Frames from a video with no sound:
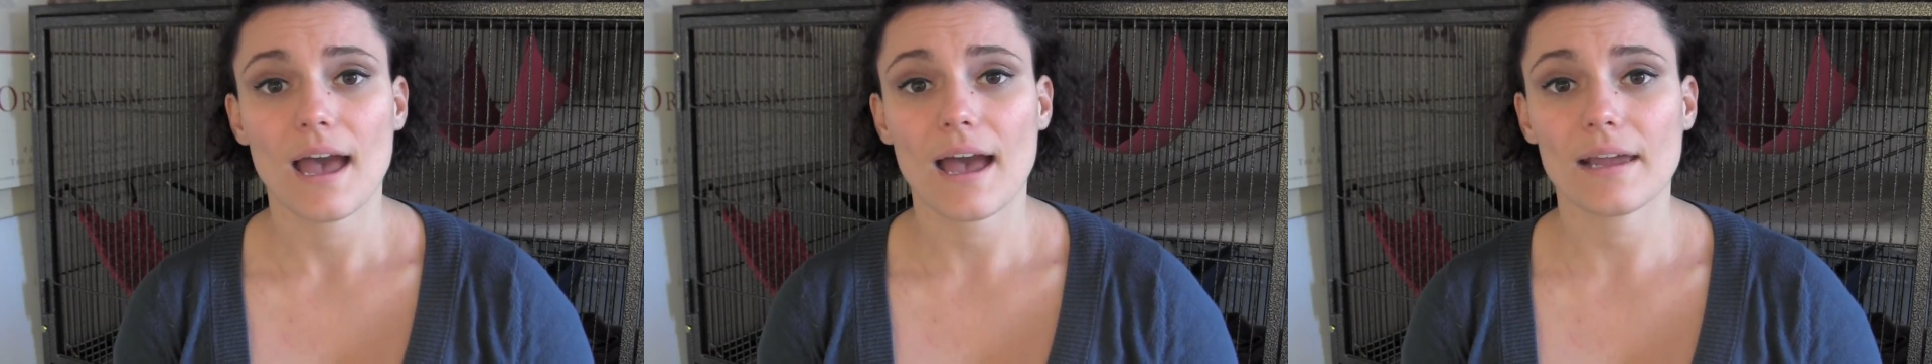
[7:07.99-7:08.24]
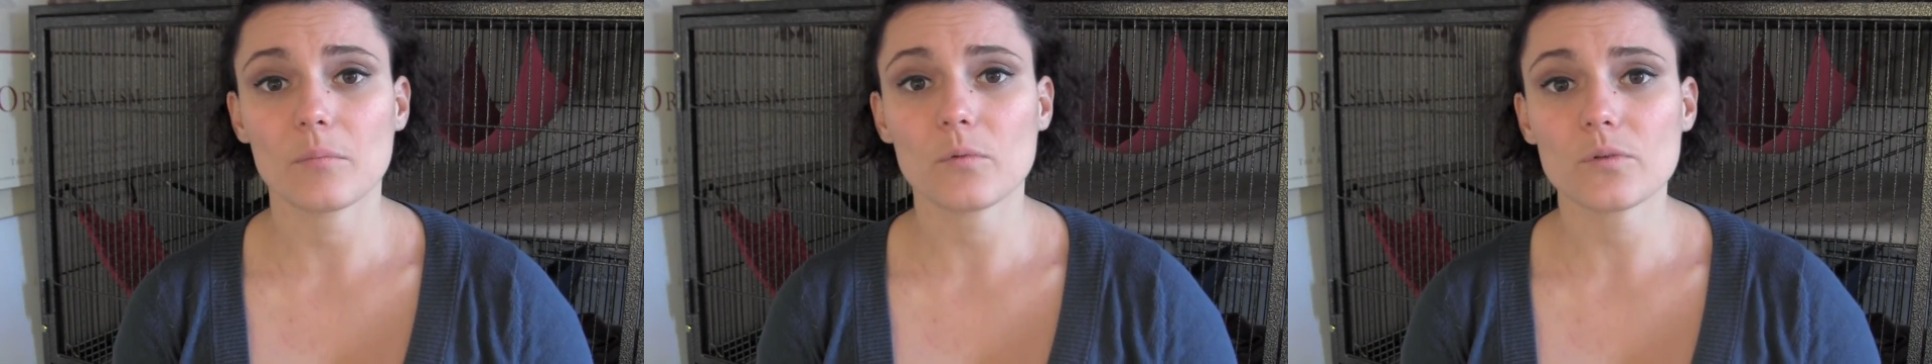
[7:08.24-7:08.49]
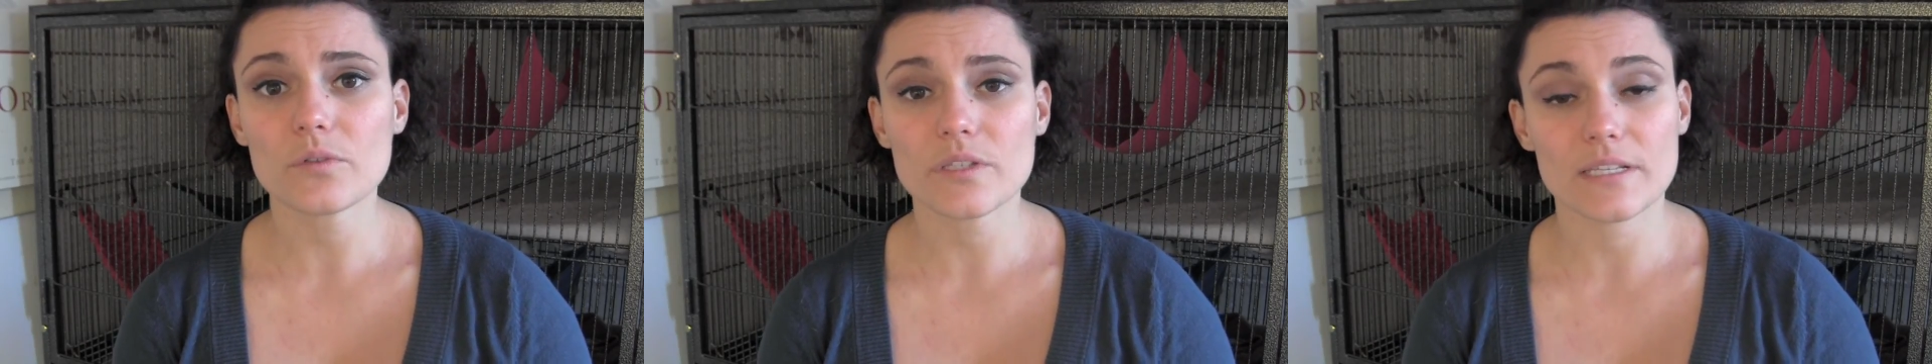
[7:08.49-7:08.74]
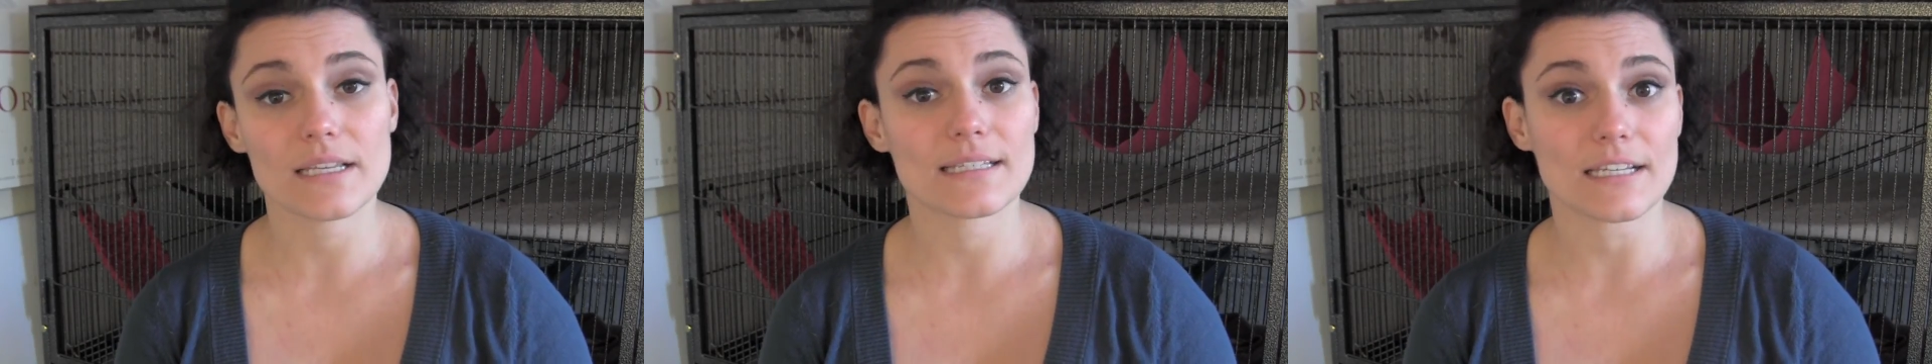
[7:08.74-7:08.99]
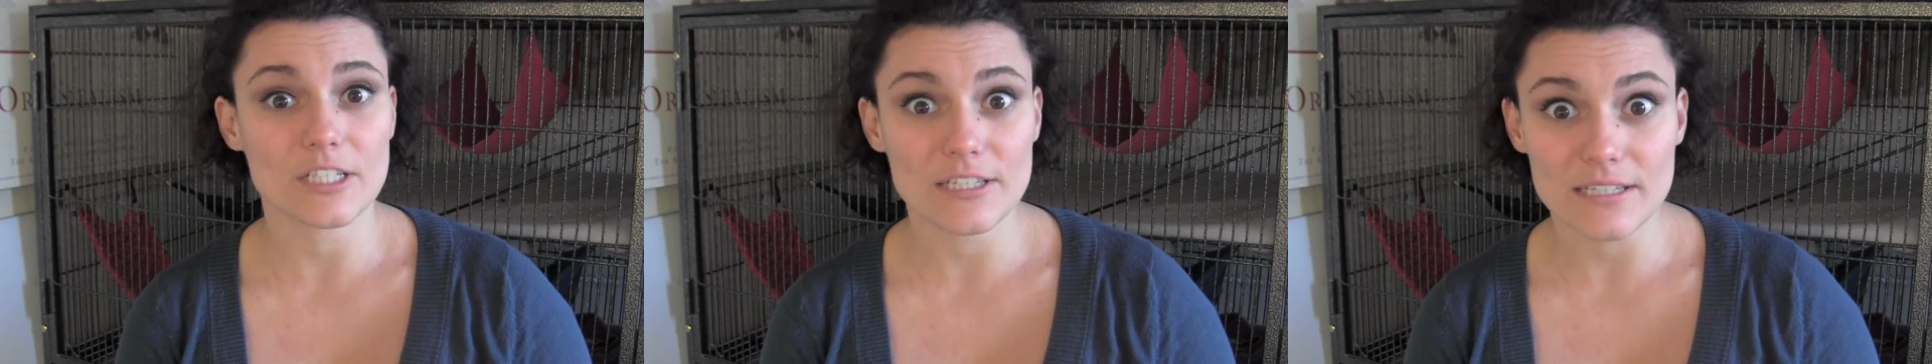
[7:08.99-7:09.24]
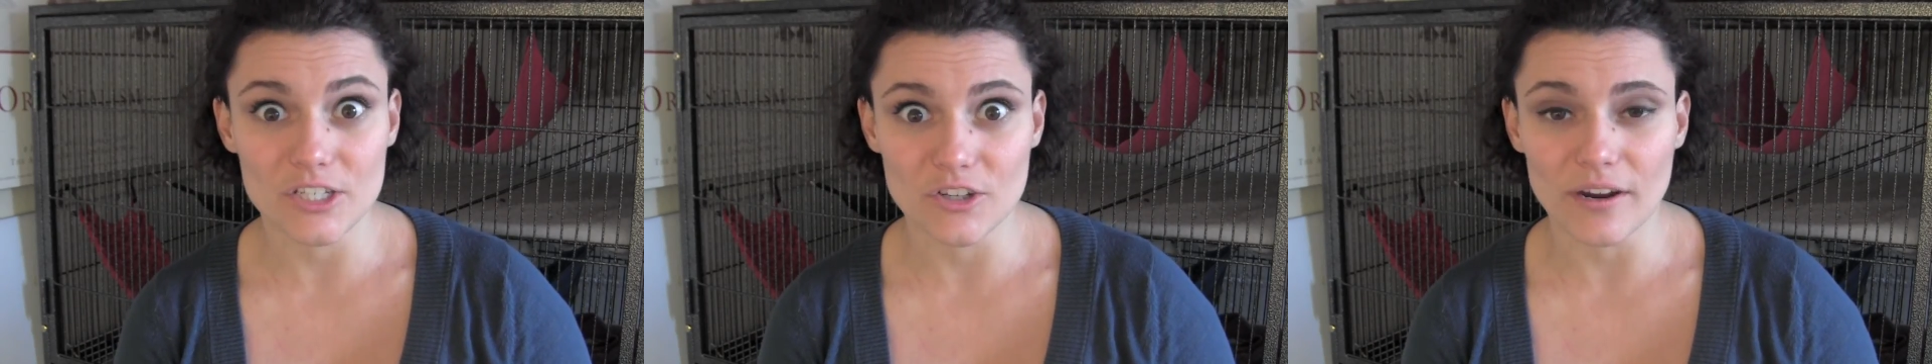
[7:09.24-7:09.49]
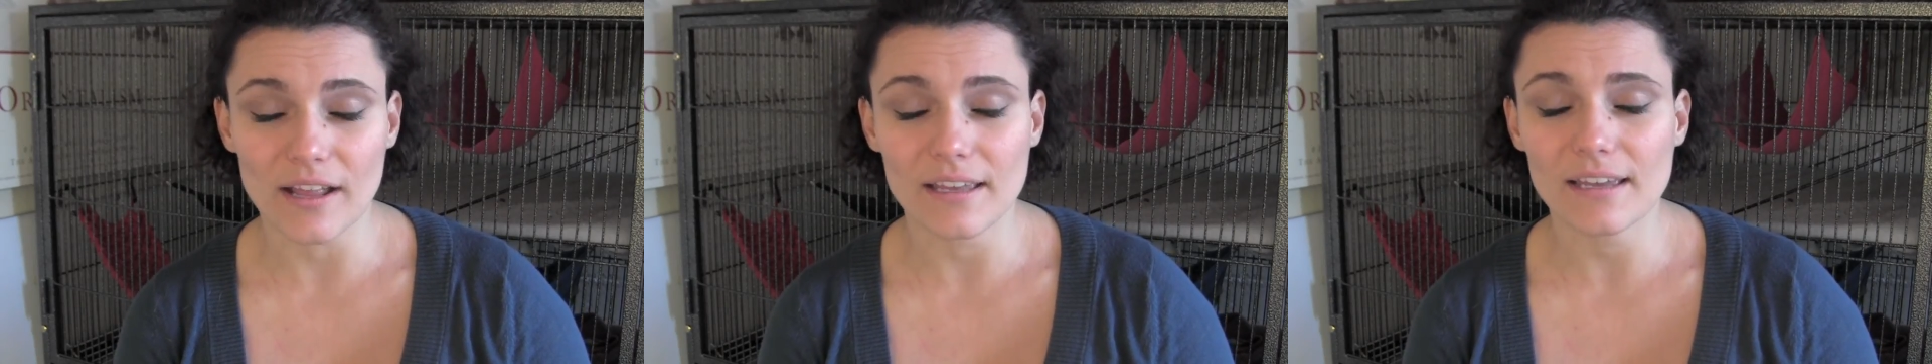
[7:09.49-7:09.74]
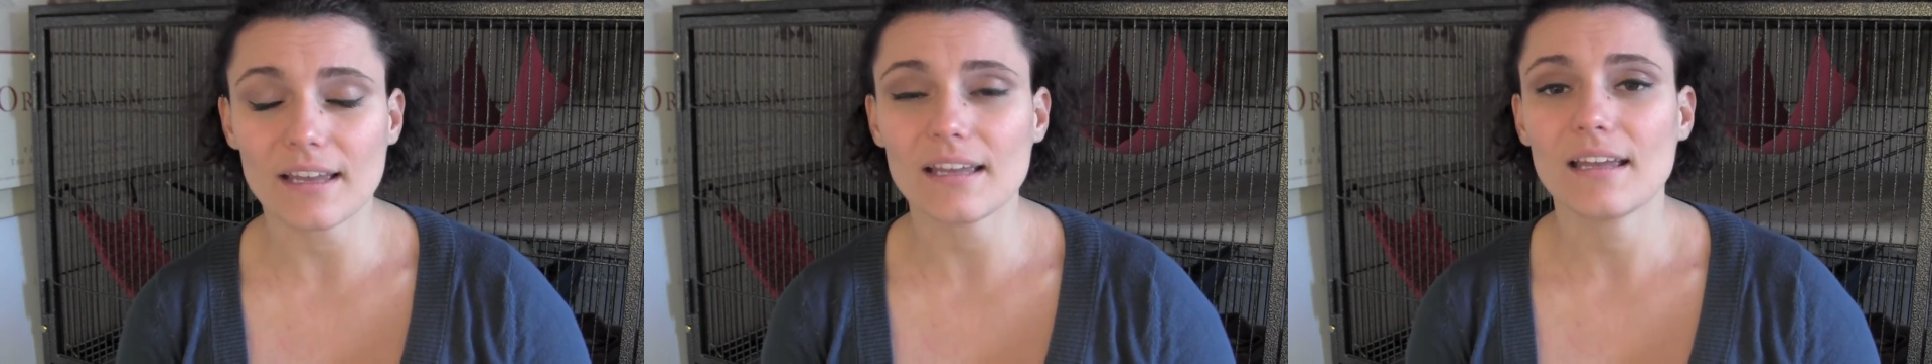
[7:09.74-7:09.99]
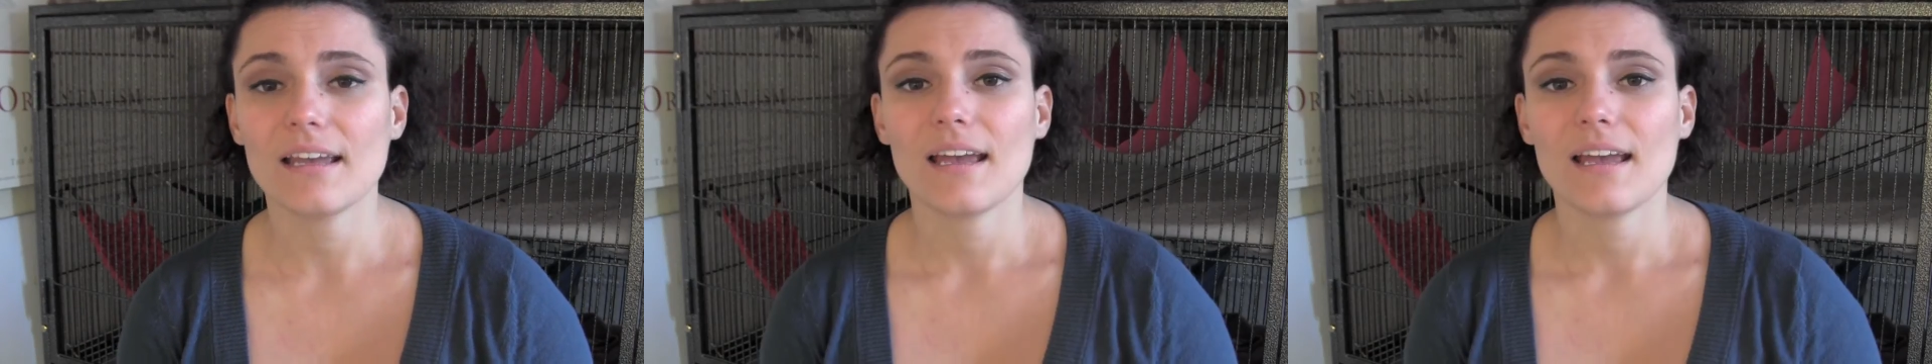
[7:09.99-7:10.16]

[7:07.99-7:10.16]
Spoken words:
animals, such as Australia.